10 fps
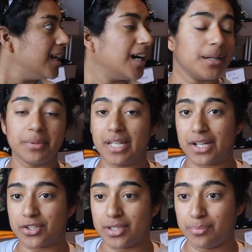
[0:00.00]
Hubby
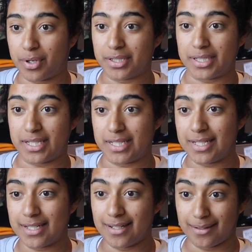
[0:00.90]
actually brought it
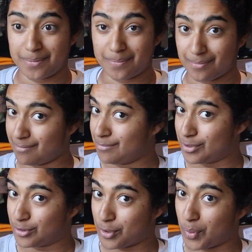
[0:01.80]
in.
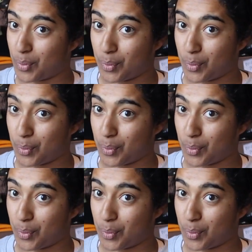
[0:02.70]
So,